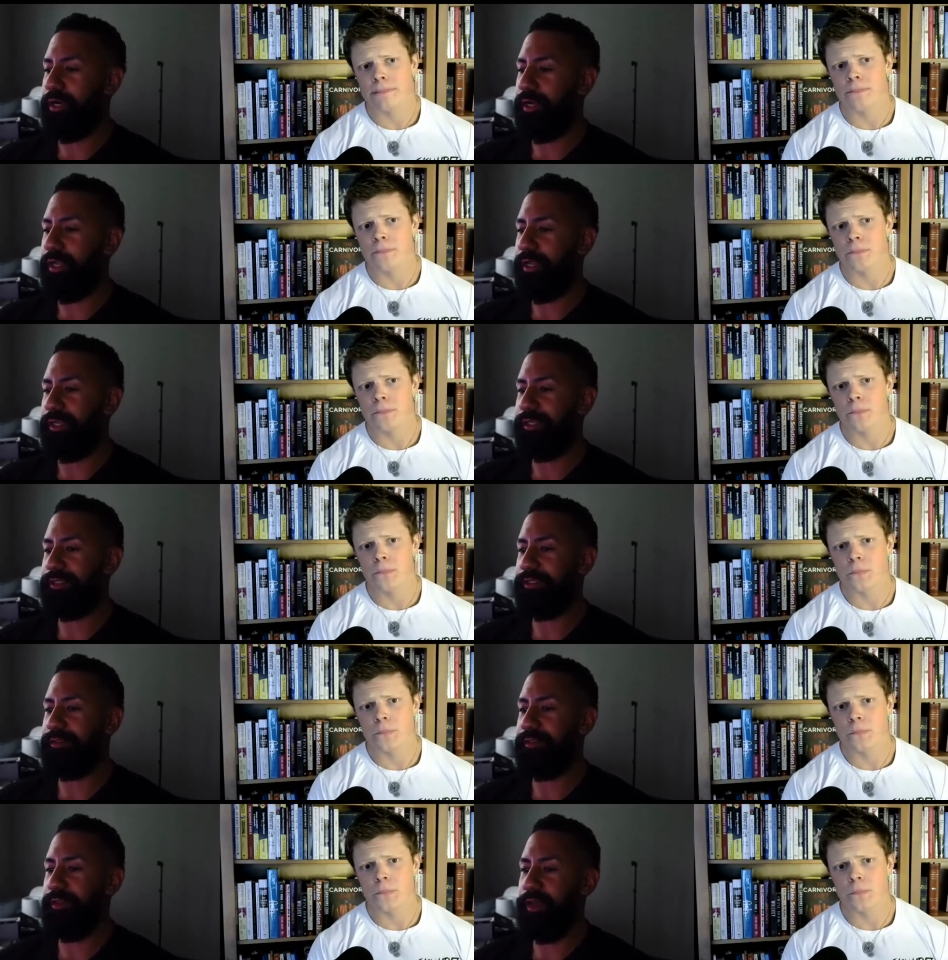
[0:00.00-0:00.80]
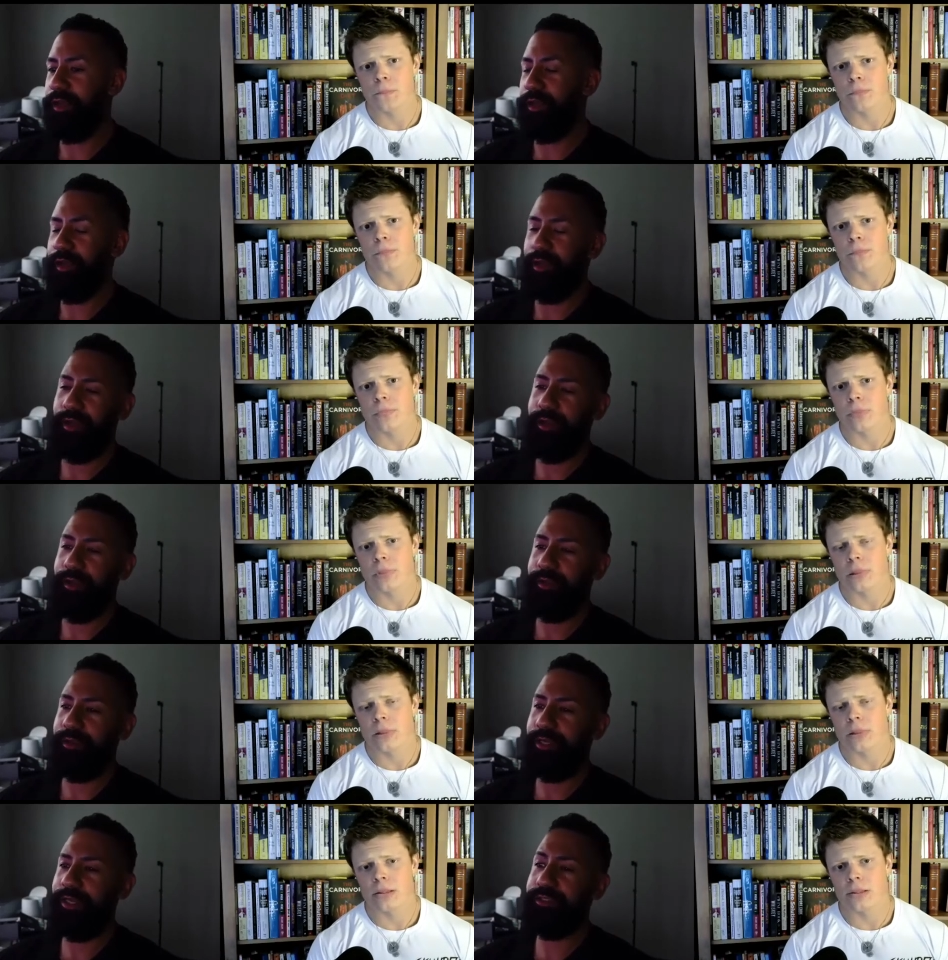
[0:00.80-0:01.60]
Speaker 1: is the, I
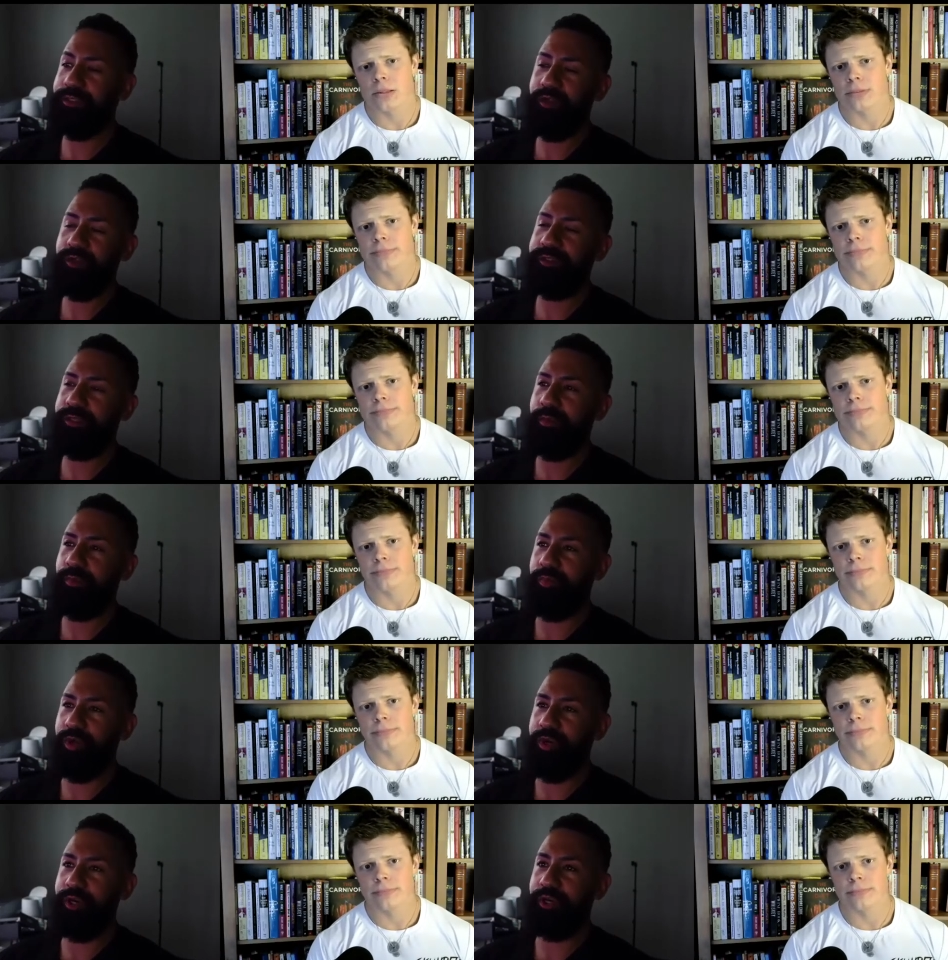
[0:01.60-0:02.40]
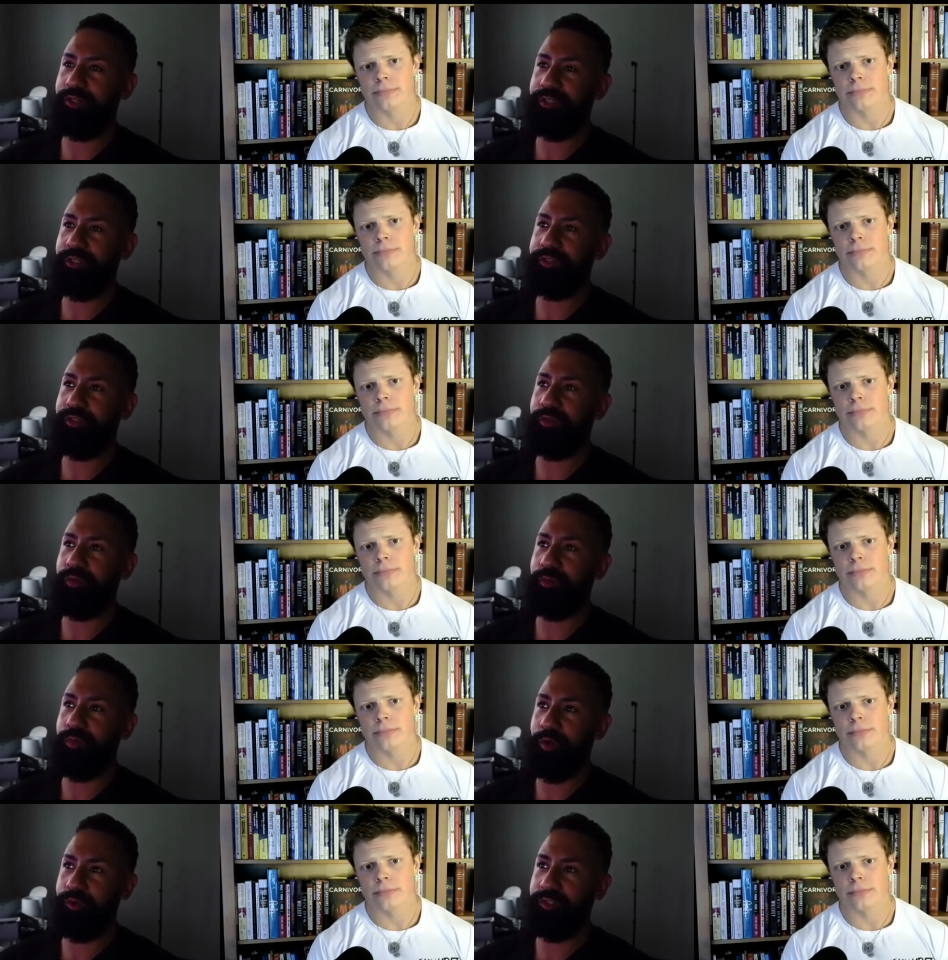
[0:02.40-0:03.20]
guess you could say, the precursor to
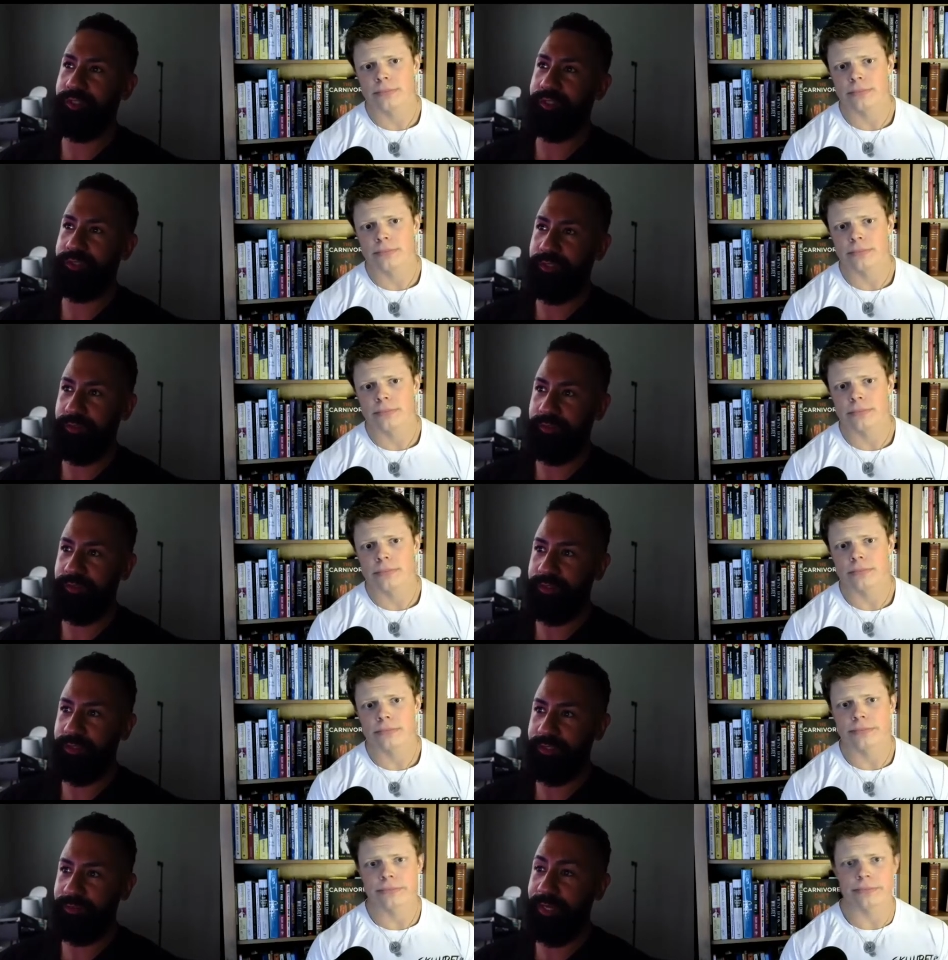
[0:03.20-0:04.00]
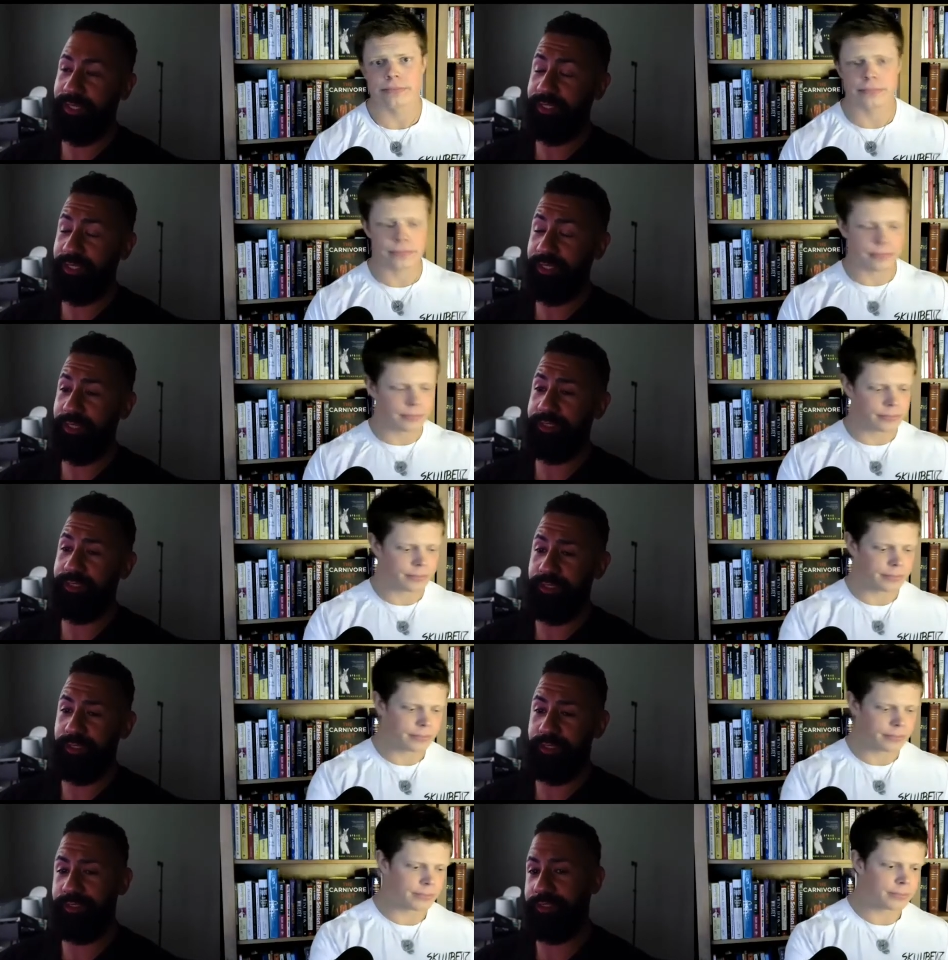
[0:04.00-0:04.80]
protein synthesis. Basically, it's the
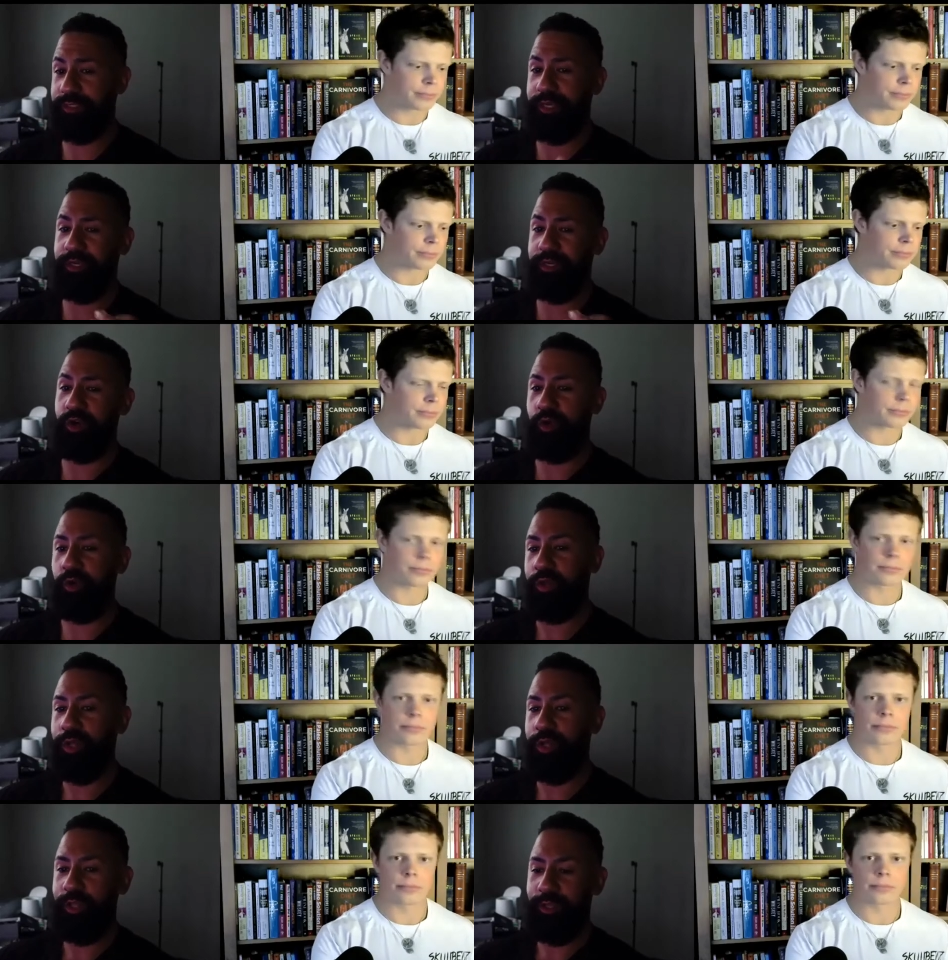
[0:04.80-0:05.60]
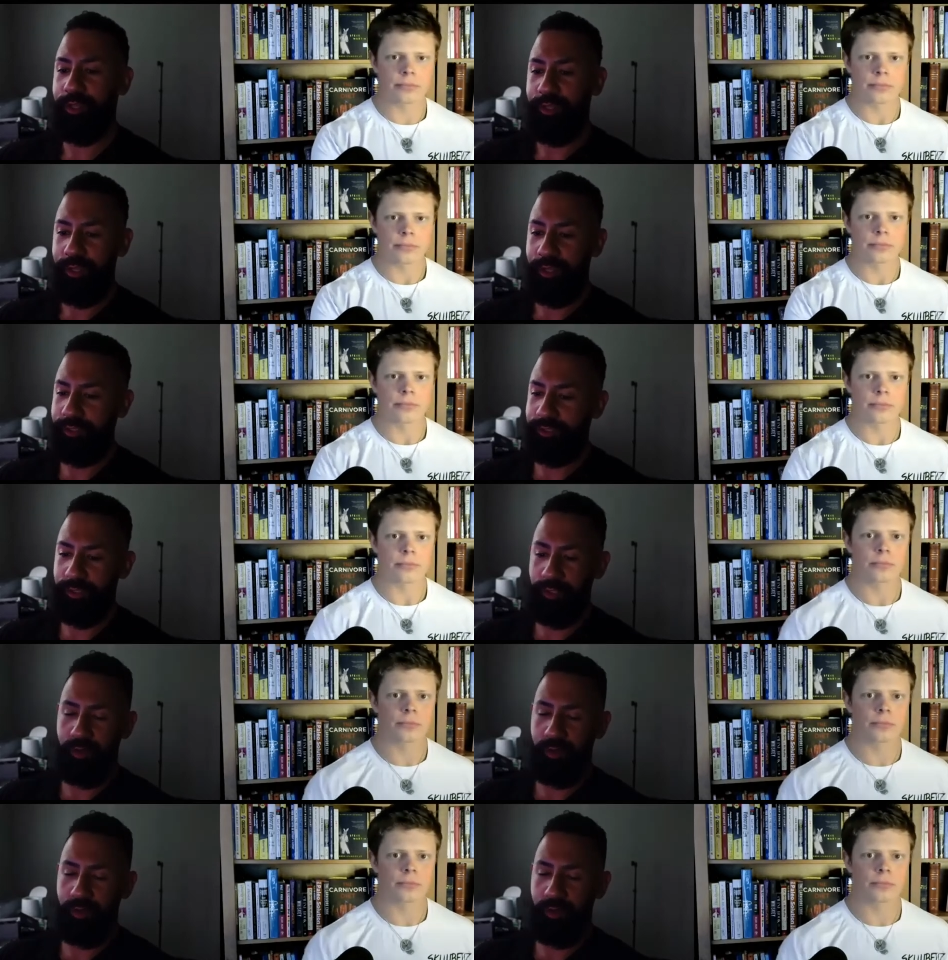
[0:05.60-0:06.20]
signal, it's the little